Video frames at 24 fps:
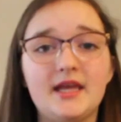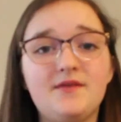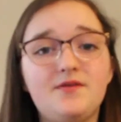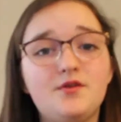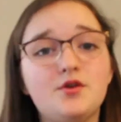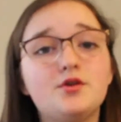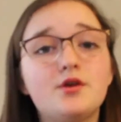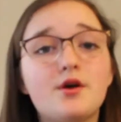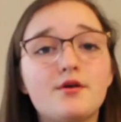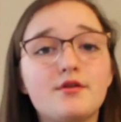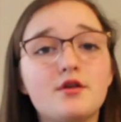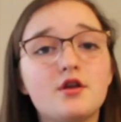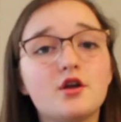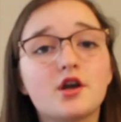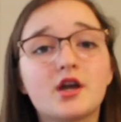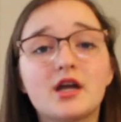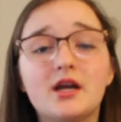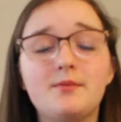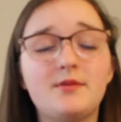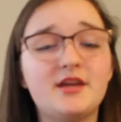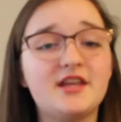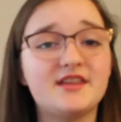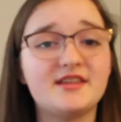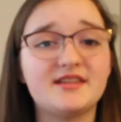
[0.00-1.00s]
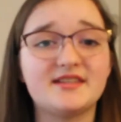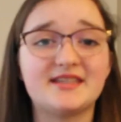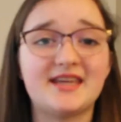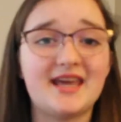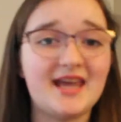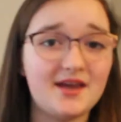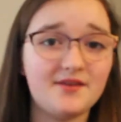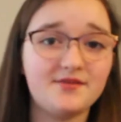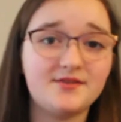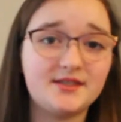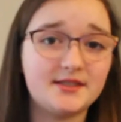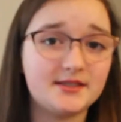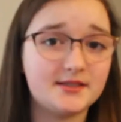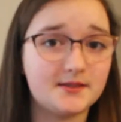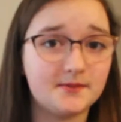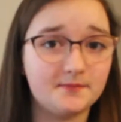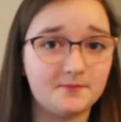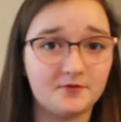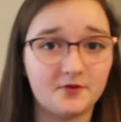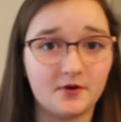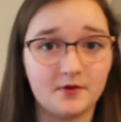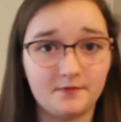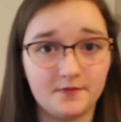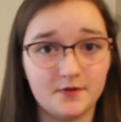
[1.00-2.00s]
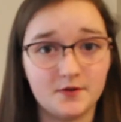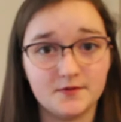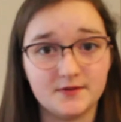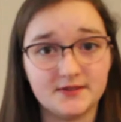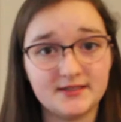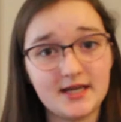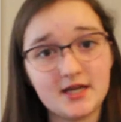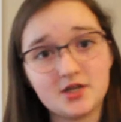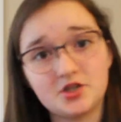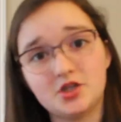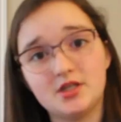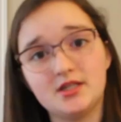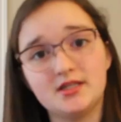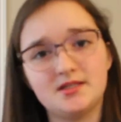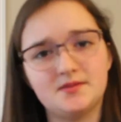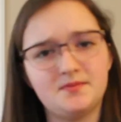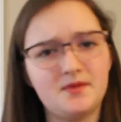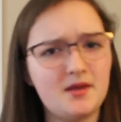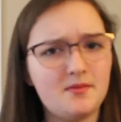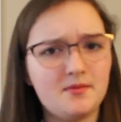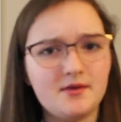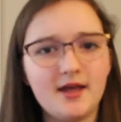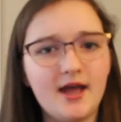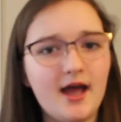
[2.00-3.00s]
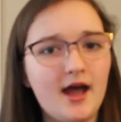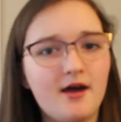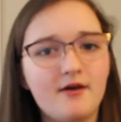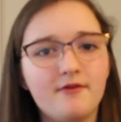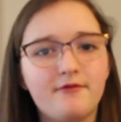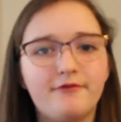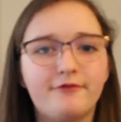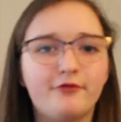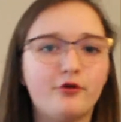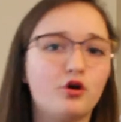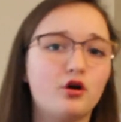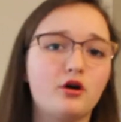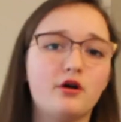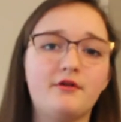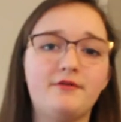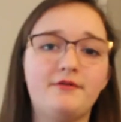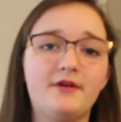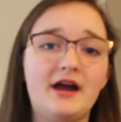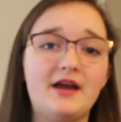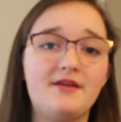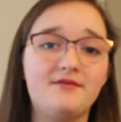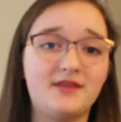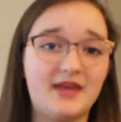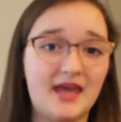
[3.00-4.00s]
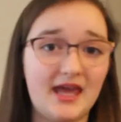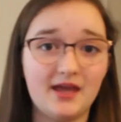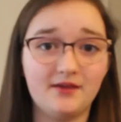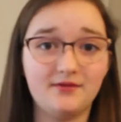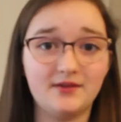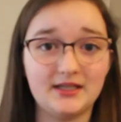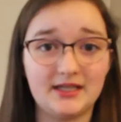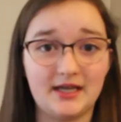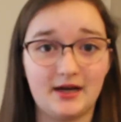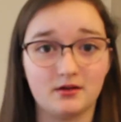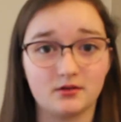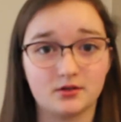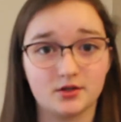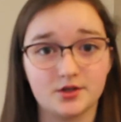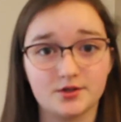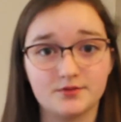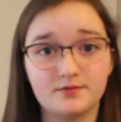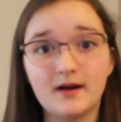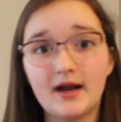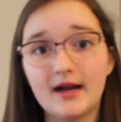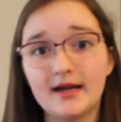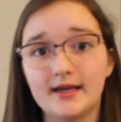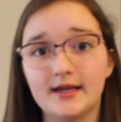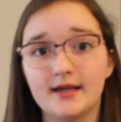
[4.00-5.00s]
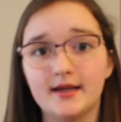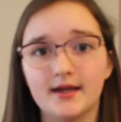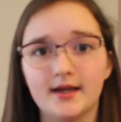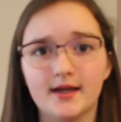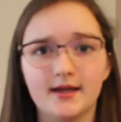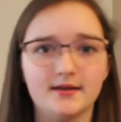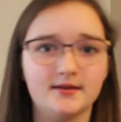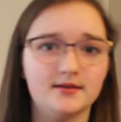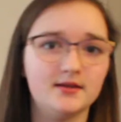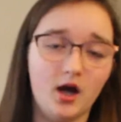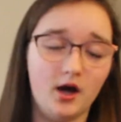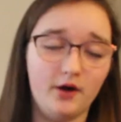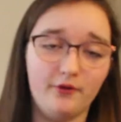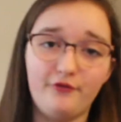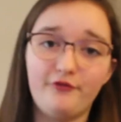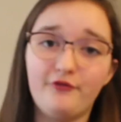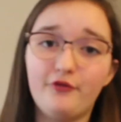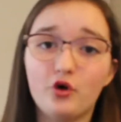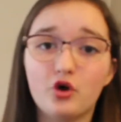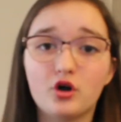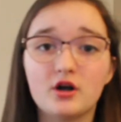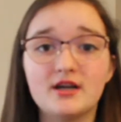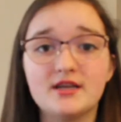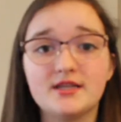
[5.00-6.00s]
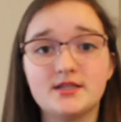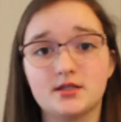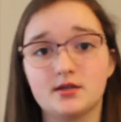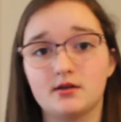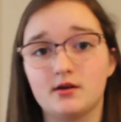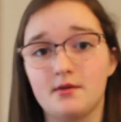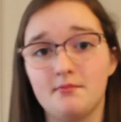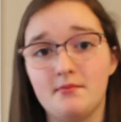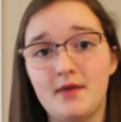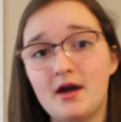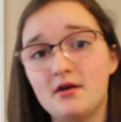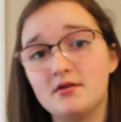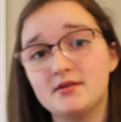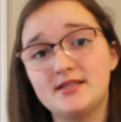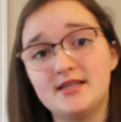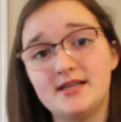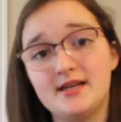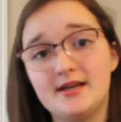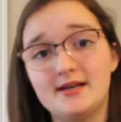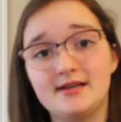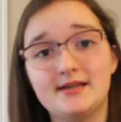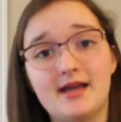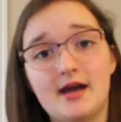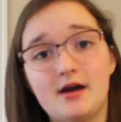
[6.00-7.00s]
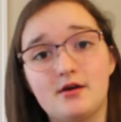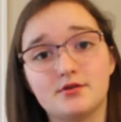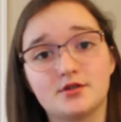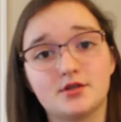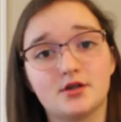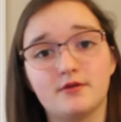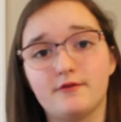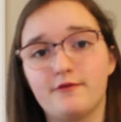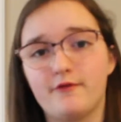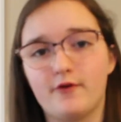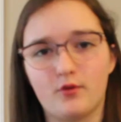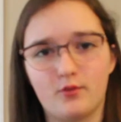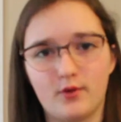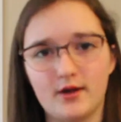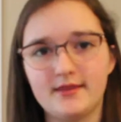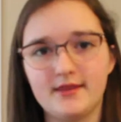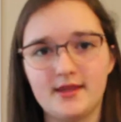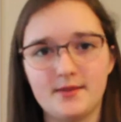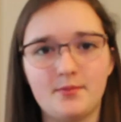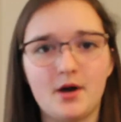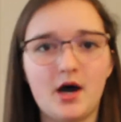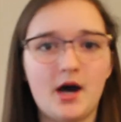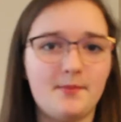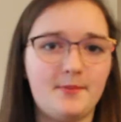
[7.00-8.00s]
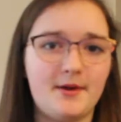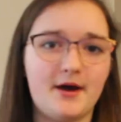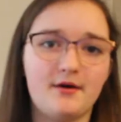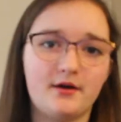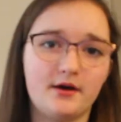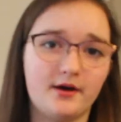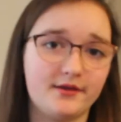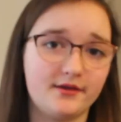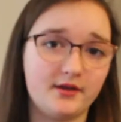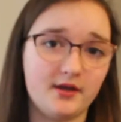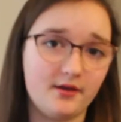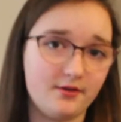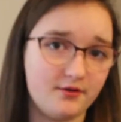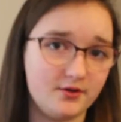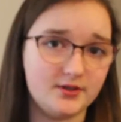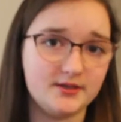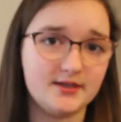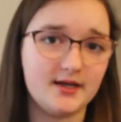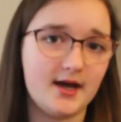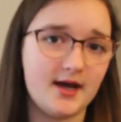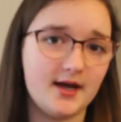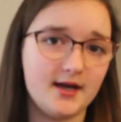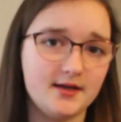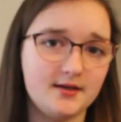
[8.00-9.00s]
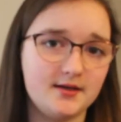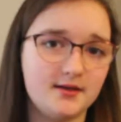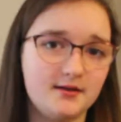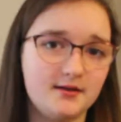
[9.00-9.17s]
If you know that you're going to be in this cave system for a few sessions, maybe have 4 or 5 cave encounters ready, and a forest or a mountain encounter for when they pop out on the other side.